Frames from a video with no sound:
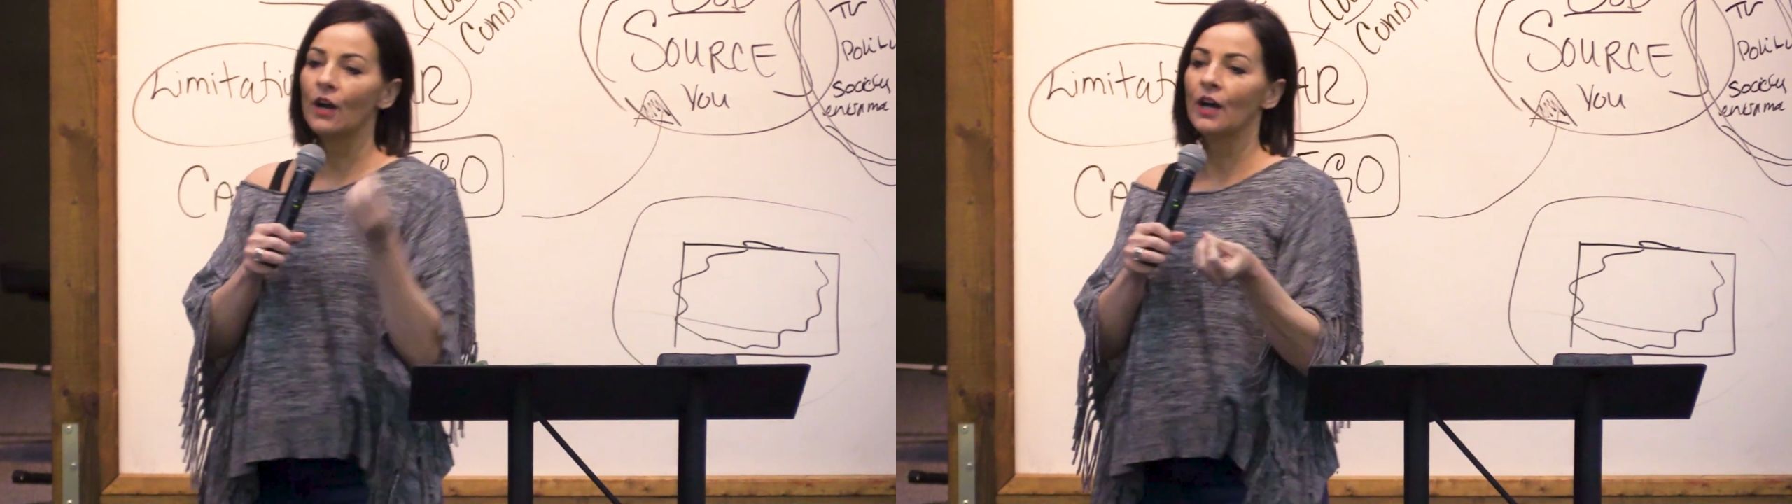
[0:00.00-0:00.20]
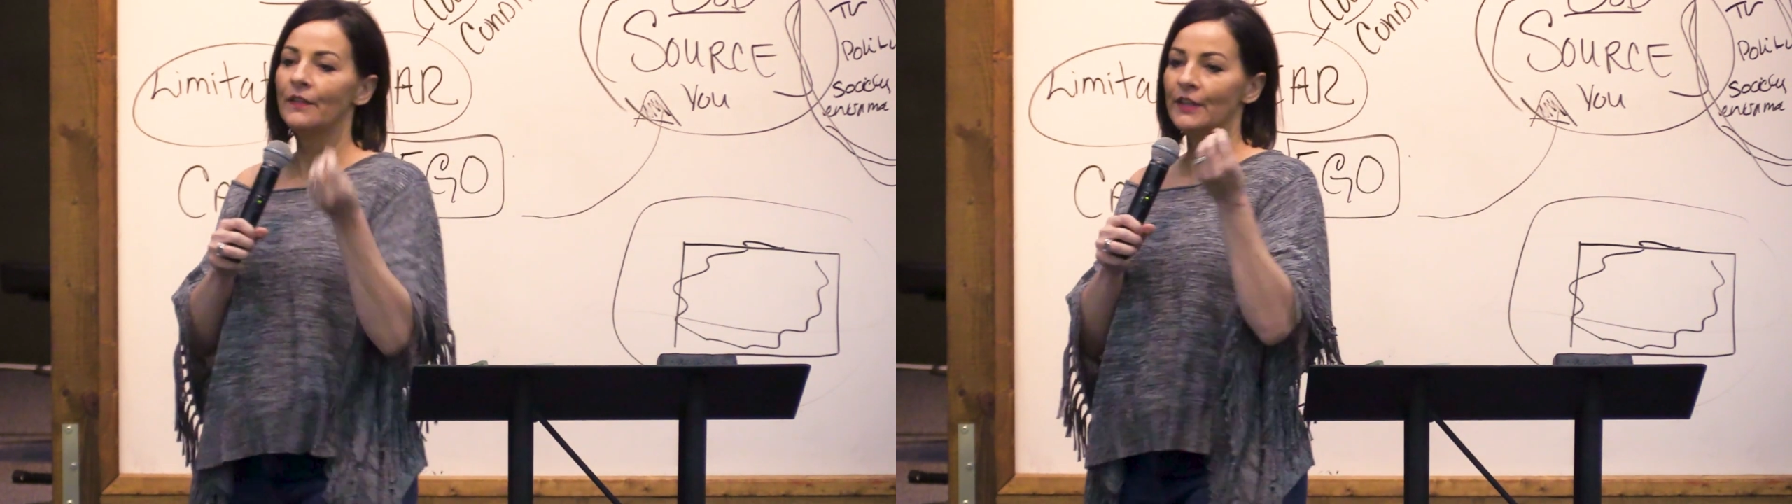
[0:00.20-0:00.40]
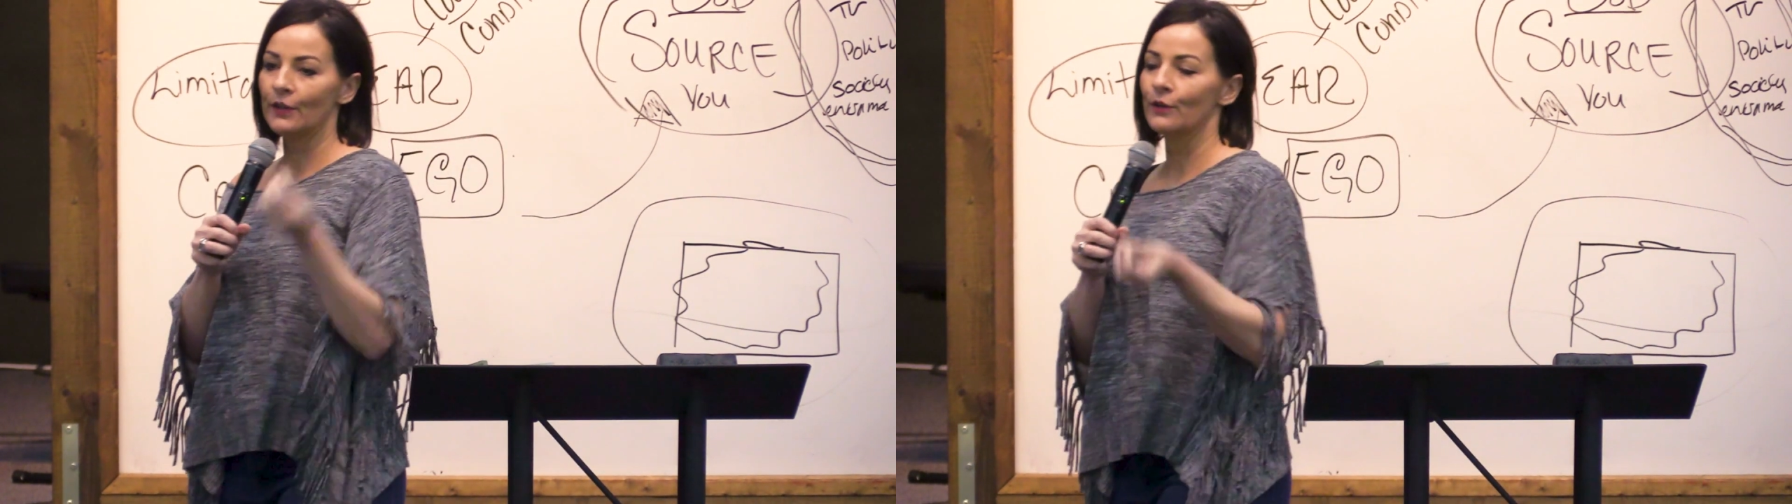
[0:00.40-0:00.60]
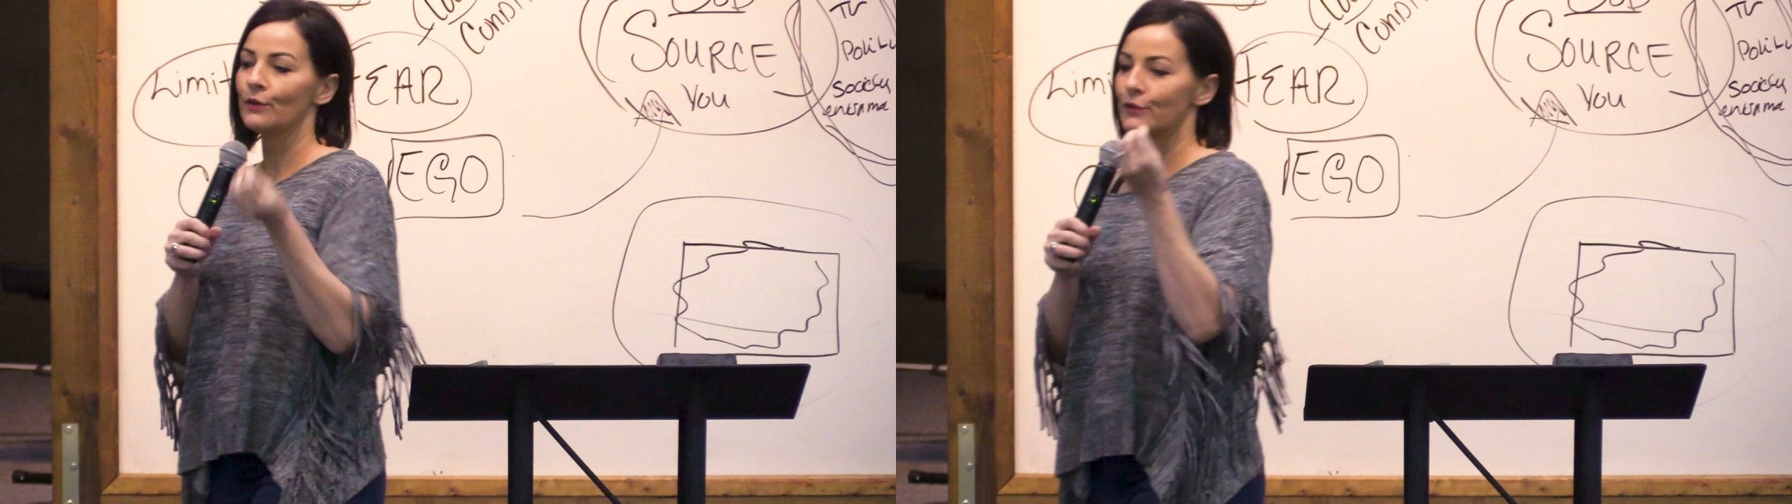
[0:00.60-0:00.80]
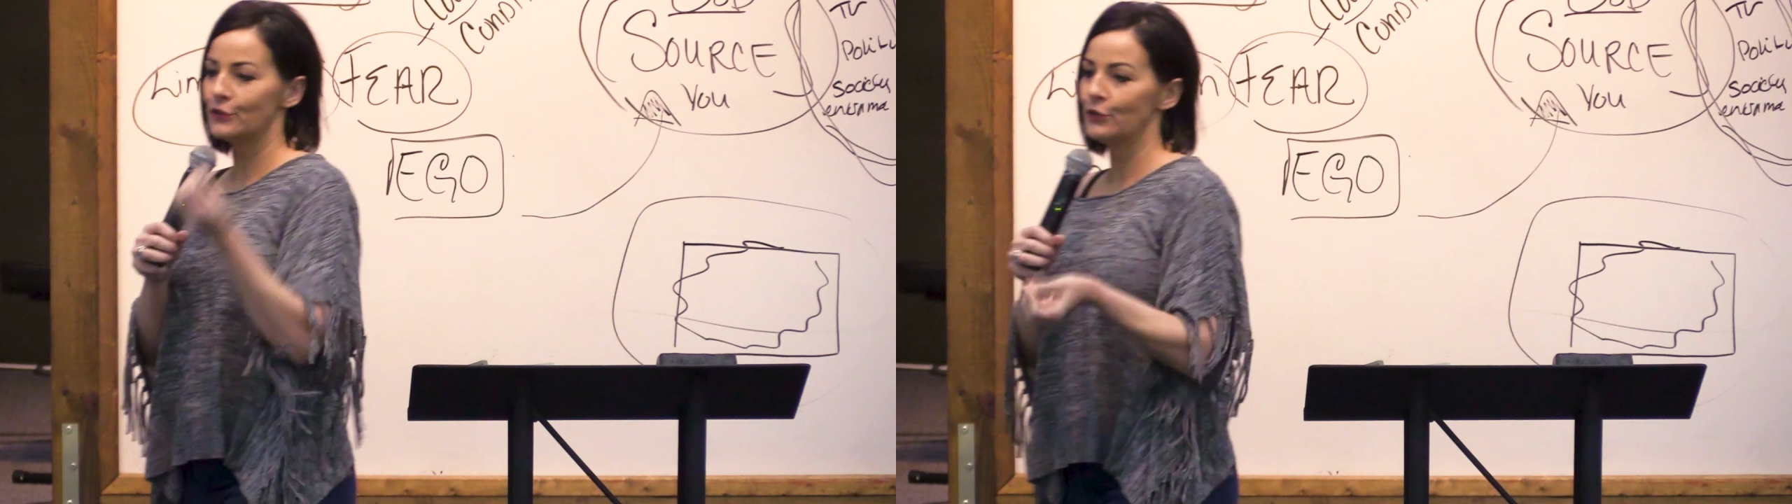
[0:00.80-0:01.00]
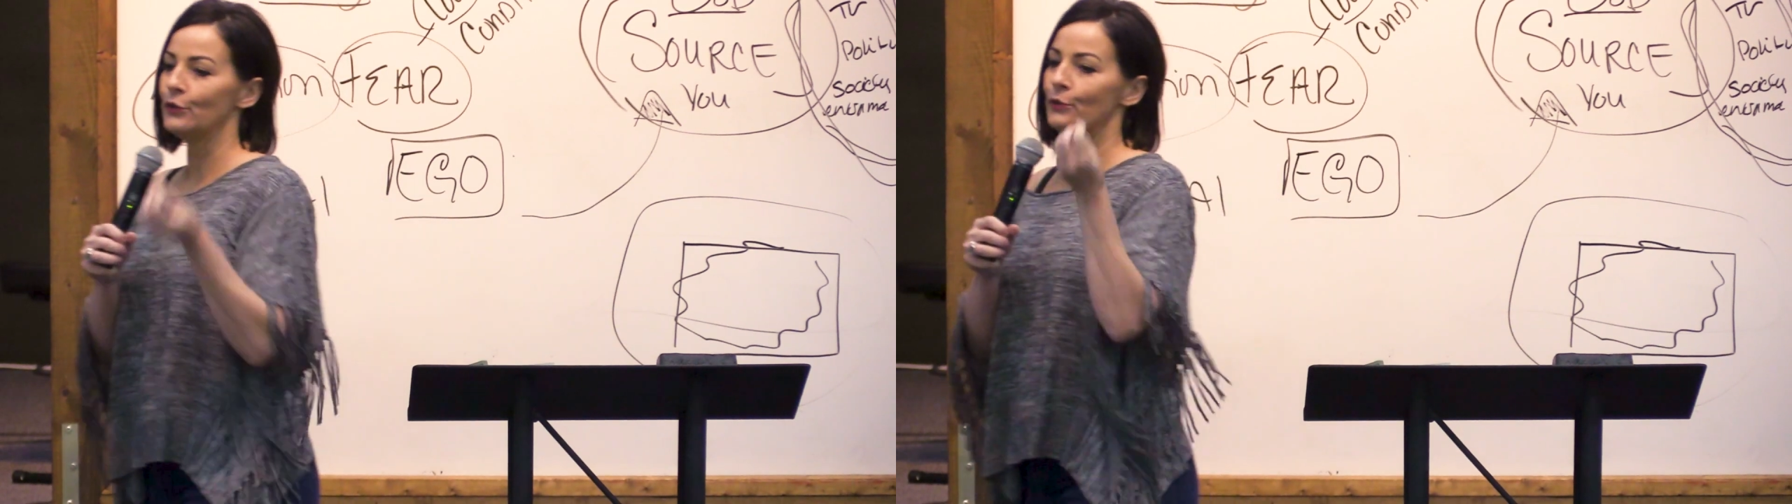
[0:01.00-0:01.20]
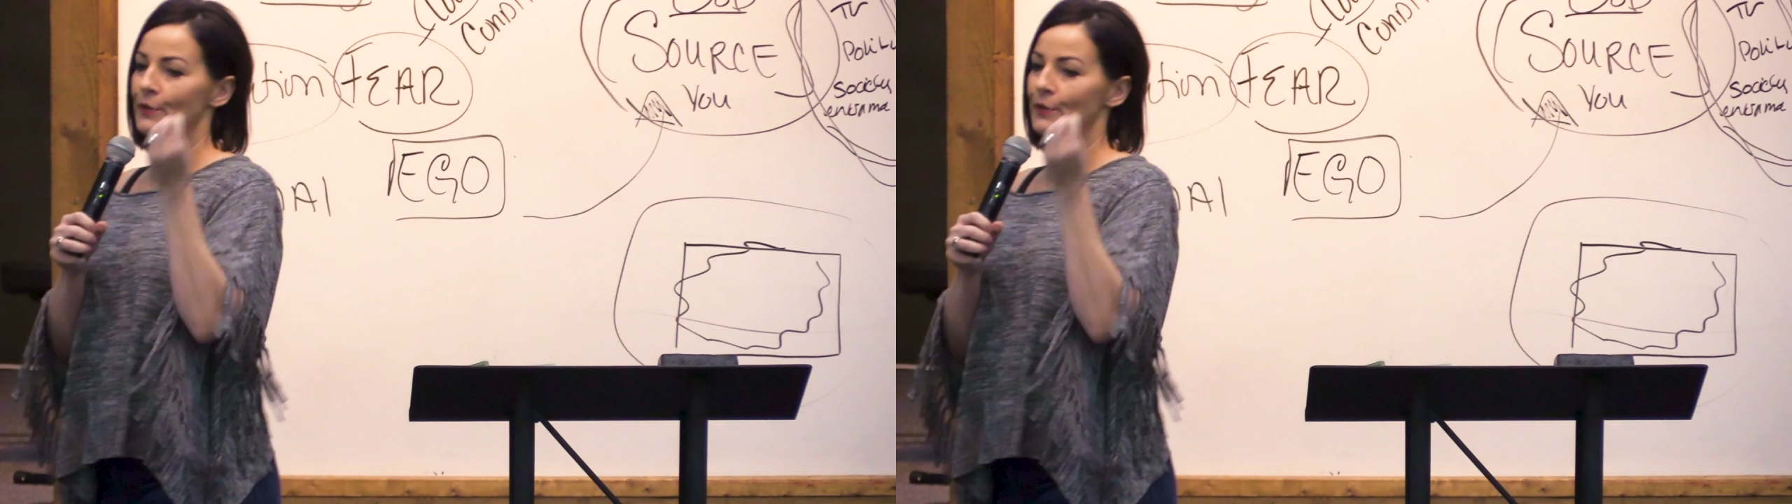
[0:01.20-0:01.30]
on the earth to